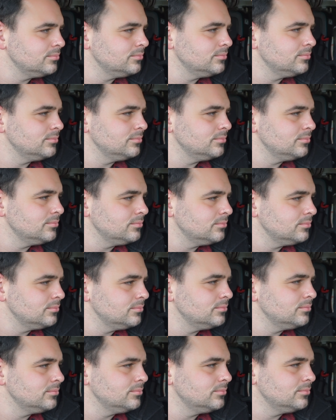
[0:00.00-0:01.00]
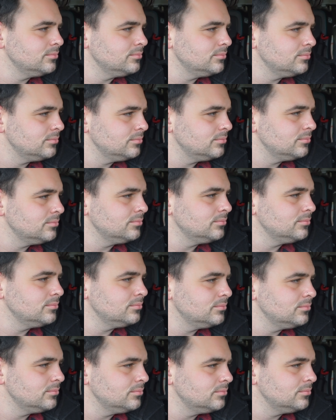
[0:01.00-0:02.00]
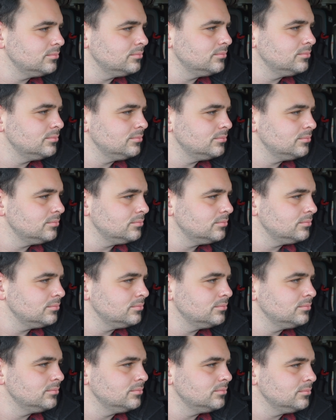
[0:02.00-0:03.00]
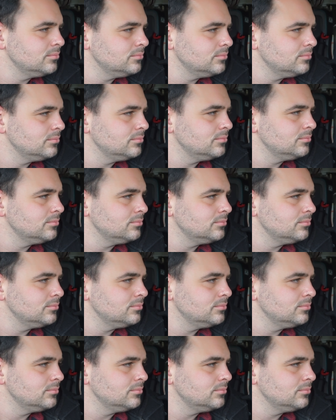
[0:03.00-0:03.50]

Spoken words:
[no speech]